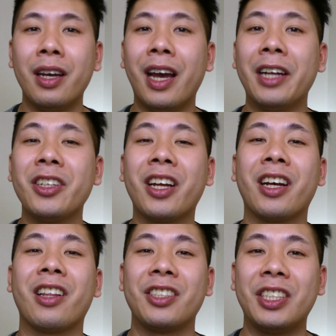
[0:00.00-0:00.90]
and you're
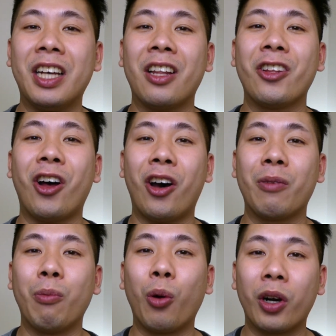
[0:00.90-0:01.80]
gonna see a
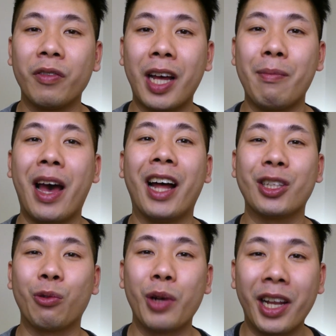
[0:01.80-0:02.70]
lot more of them at
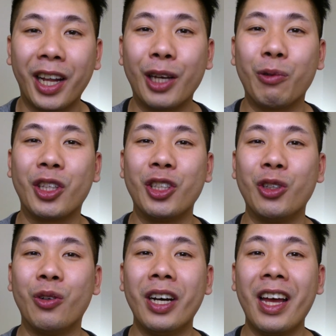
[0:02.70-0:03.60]
the red light with
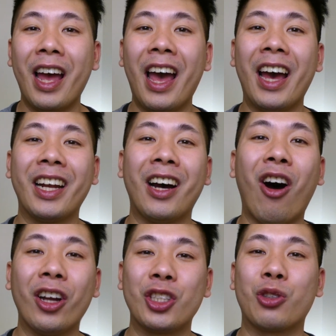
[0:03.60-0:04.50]
you and
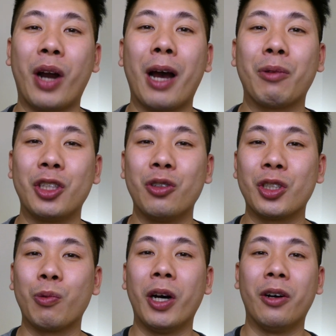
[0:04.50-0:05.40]
on track with you
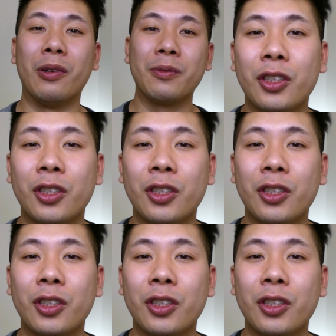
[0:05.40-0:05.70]
as well.